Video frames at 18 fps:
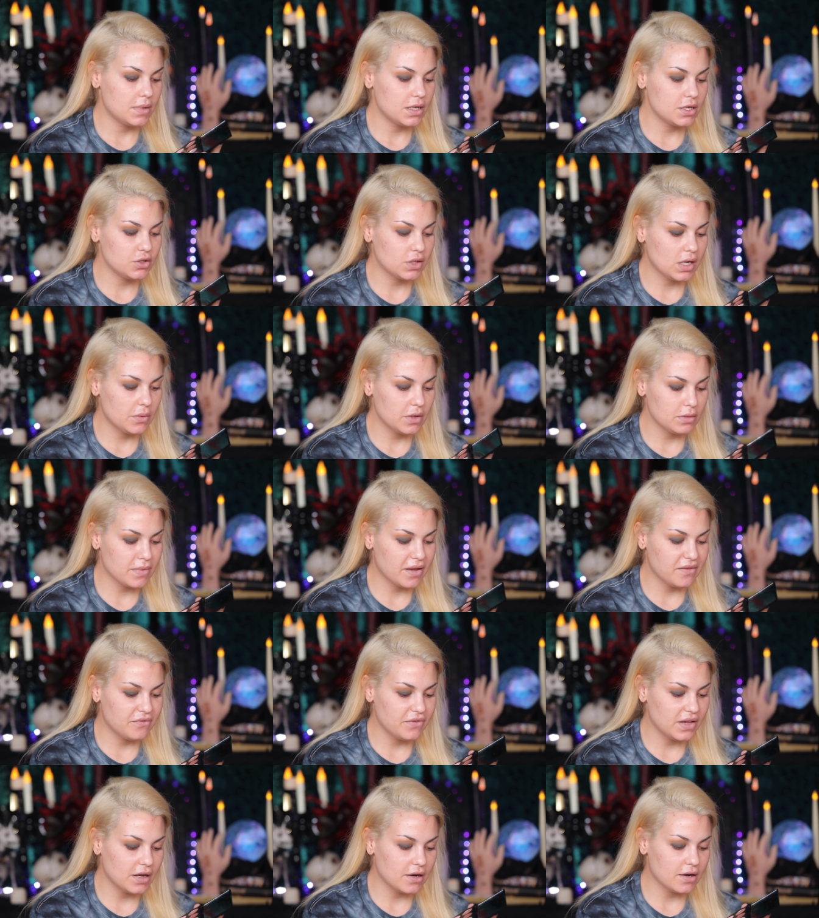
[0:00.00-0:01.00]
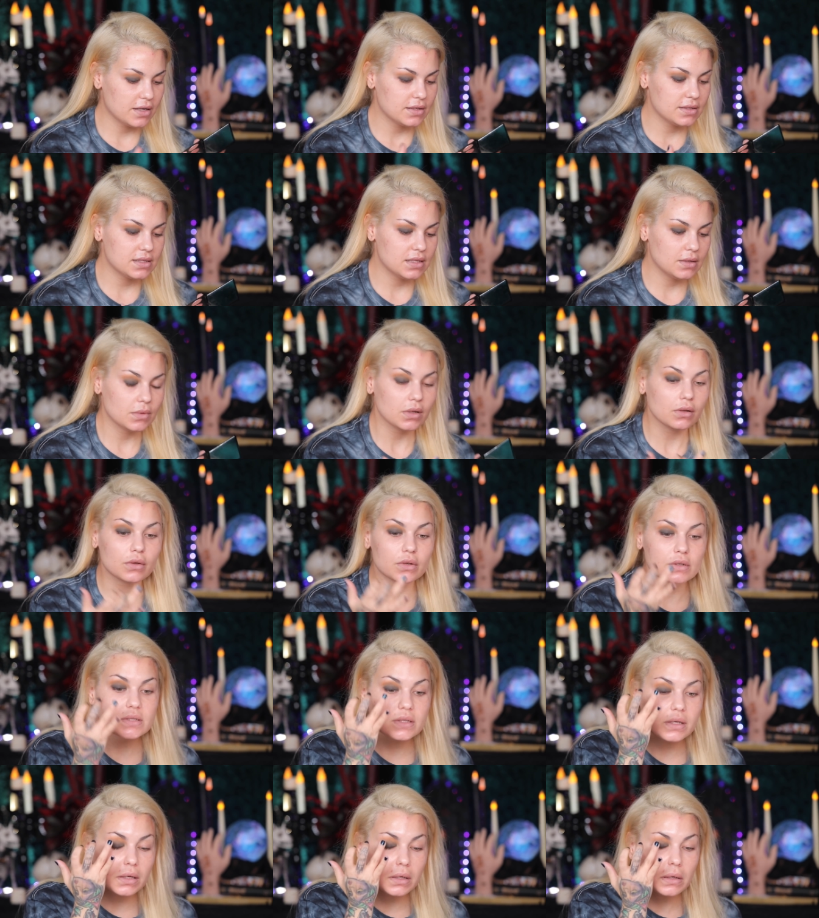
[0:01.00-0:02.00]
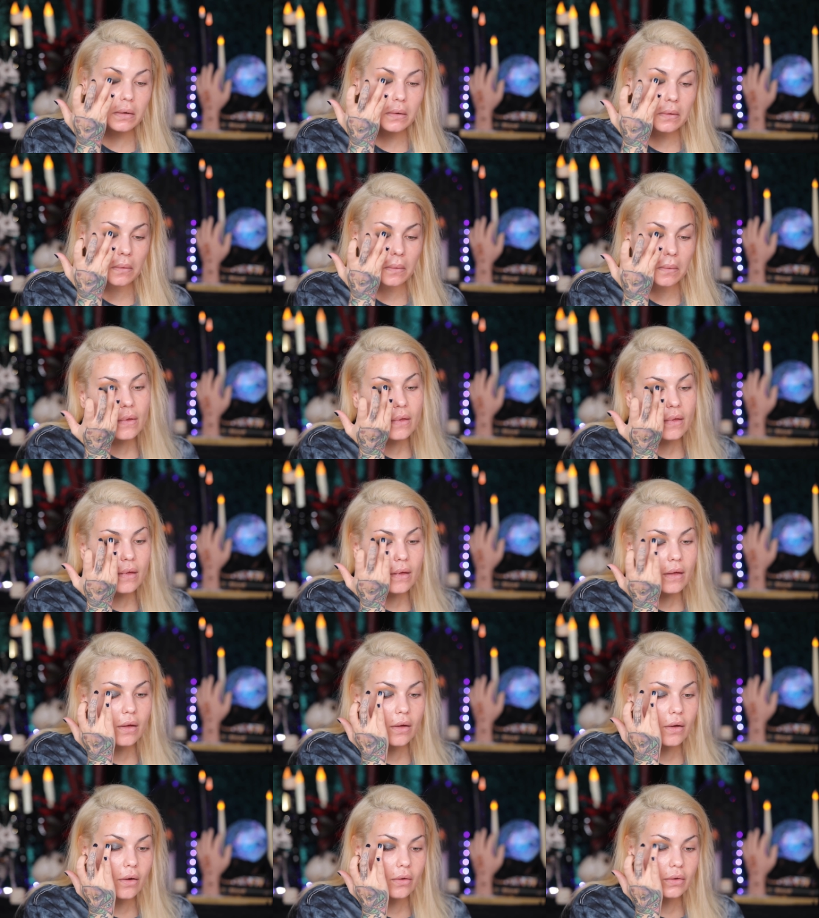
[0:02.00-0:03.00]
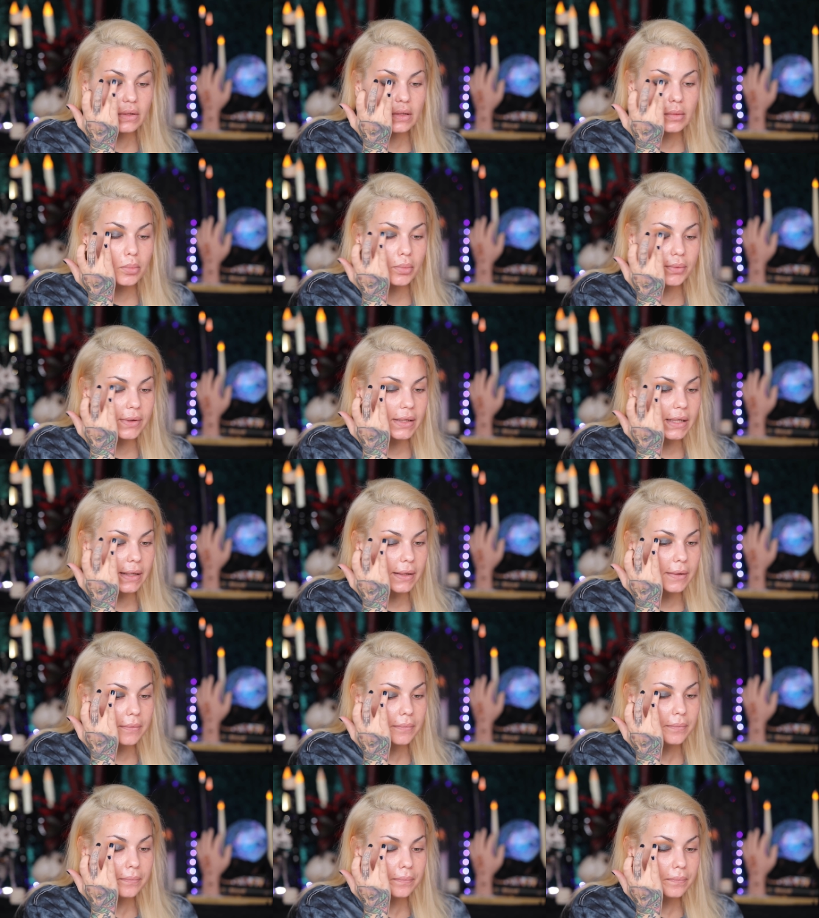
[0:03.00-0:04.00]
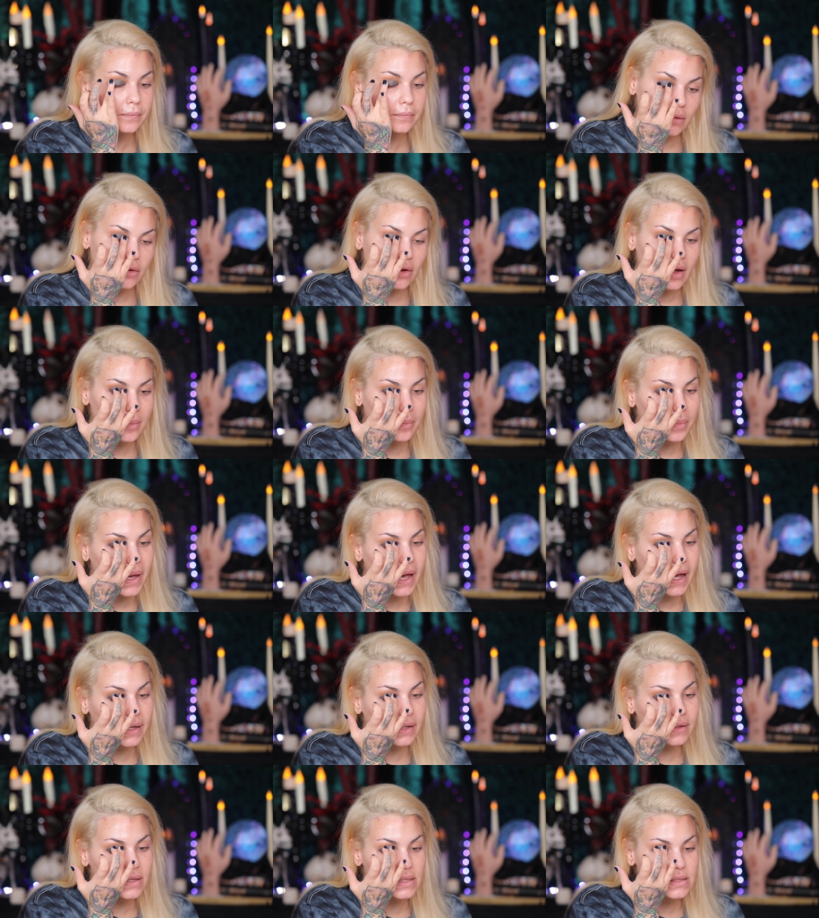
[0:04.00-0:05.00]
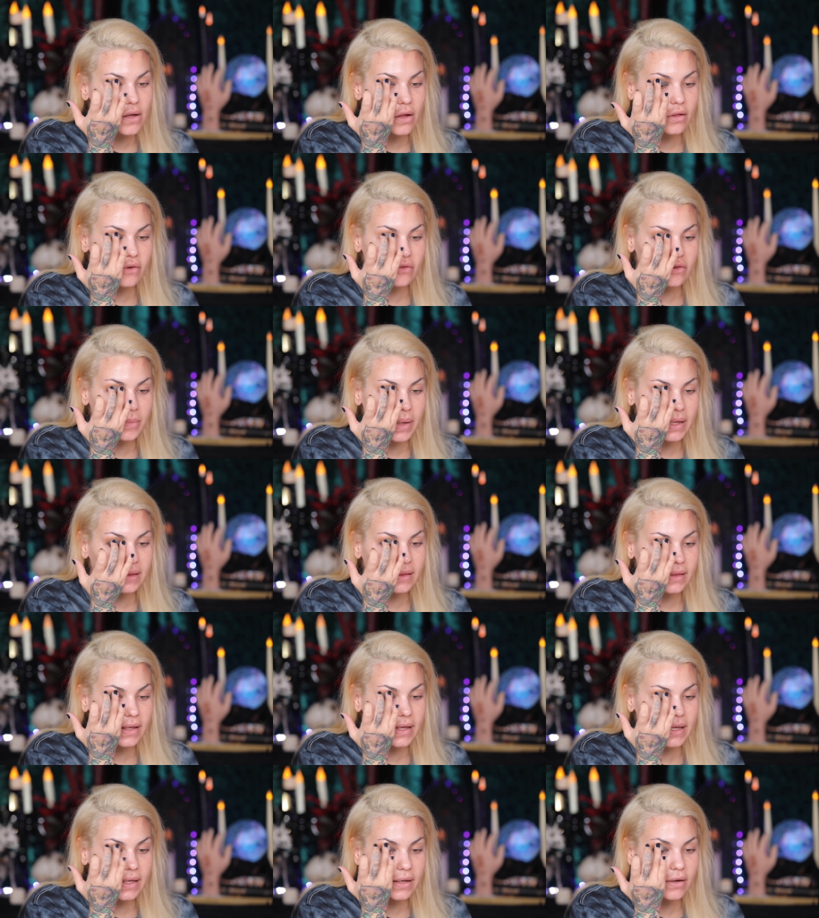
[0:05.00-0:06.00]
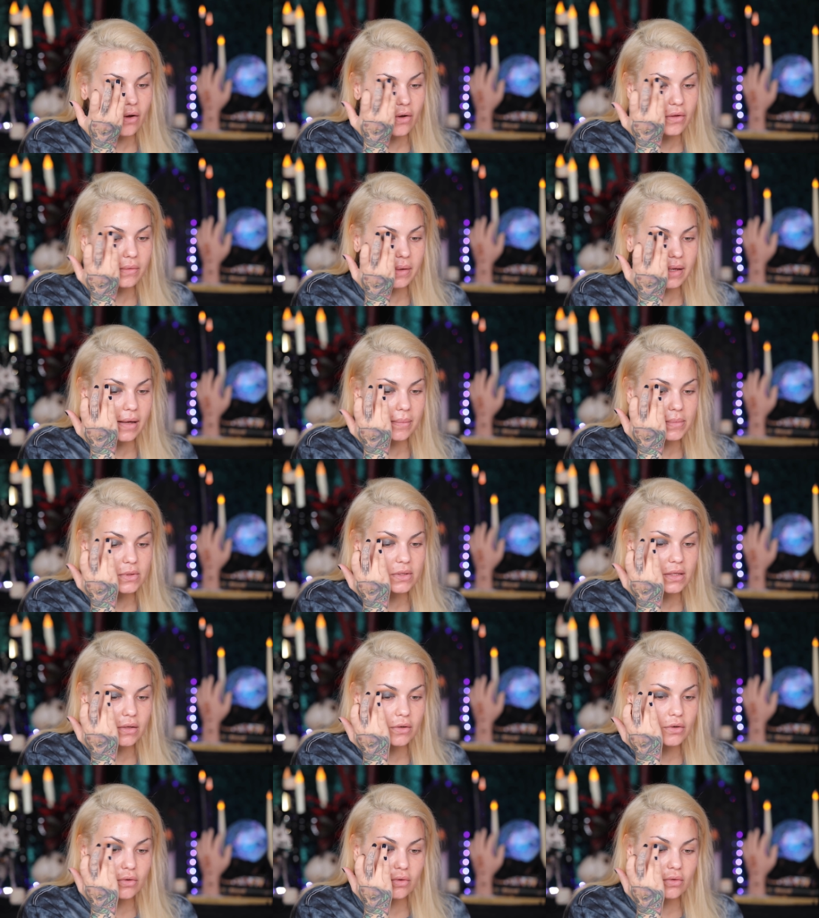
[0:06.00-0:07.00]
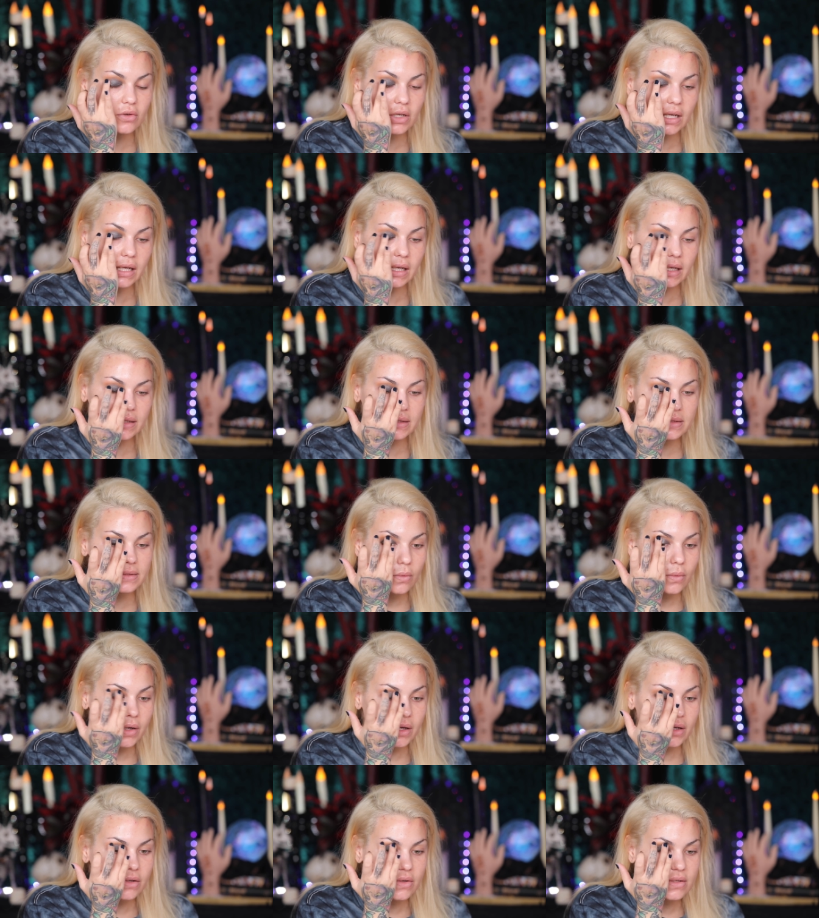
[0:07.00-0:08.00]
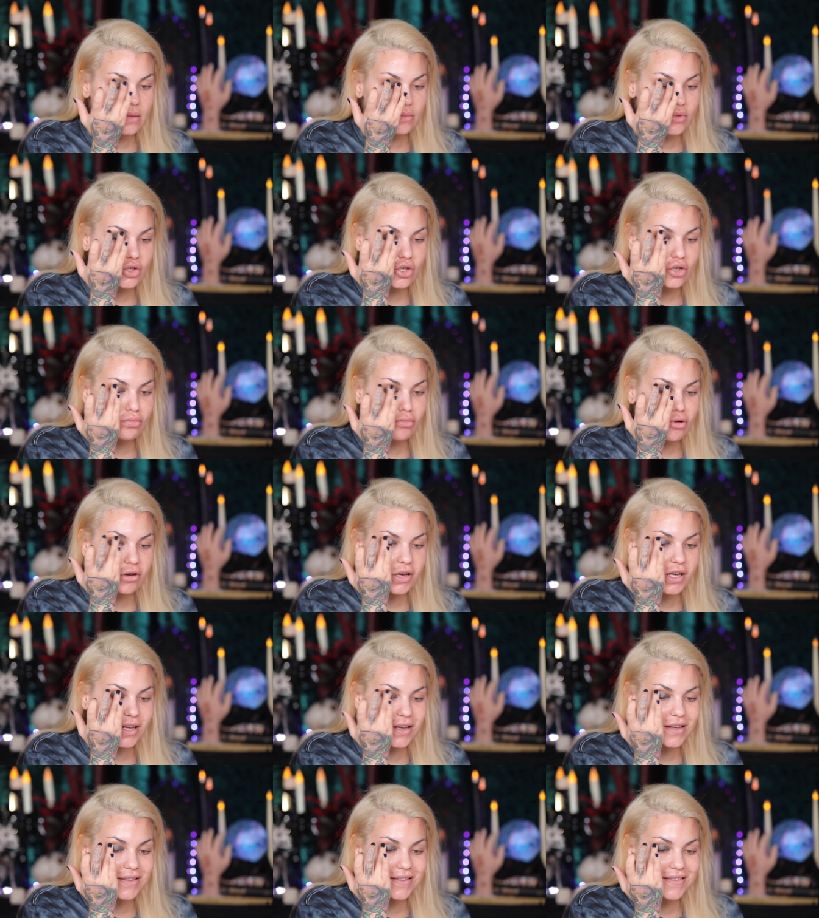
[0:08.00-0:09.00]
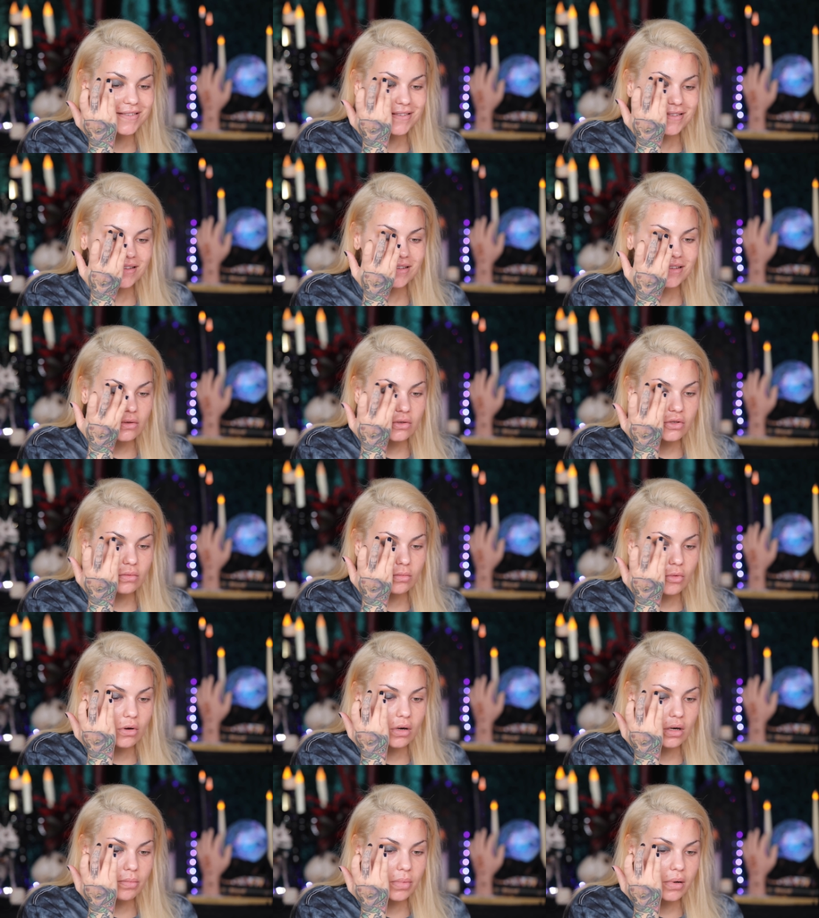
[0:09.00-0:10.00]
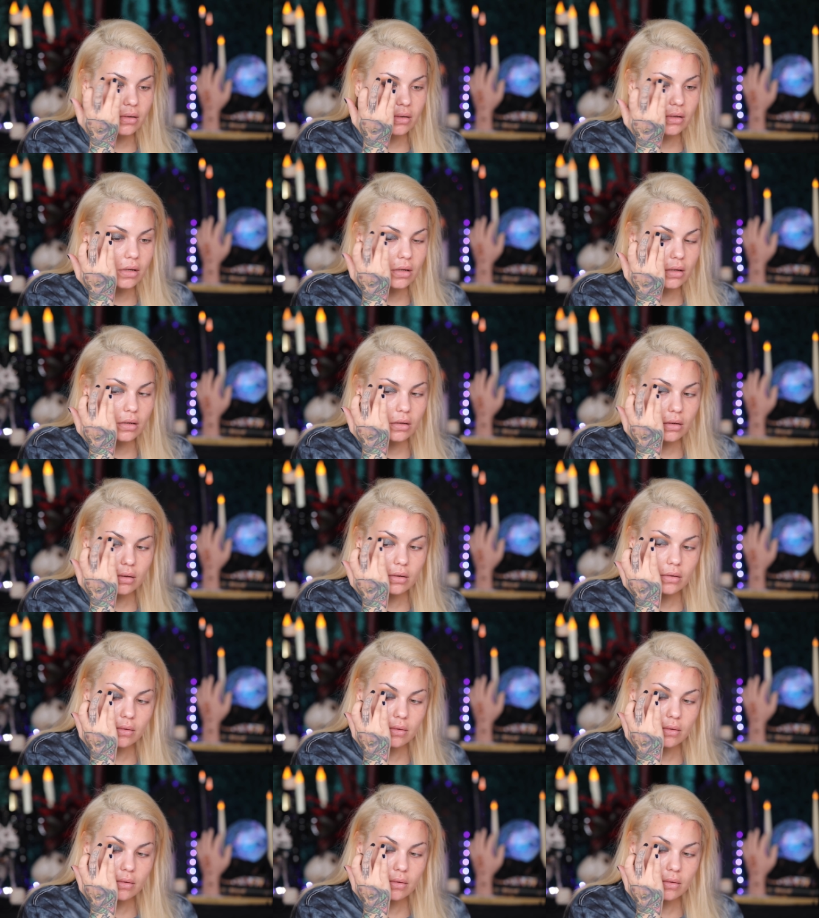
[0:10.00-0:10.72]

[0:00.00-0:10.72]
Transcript: I'm gonna try with my finger and see what it looks like. Oh, it's pretty. So I'm patting this all over my lid all the way up to the crease. We're gonna do some smokiness. Smoking pancake.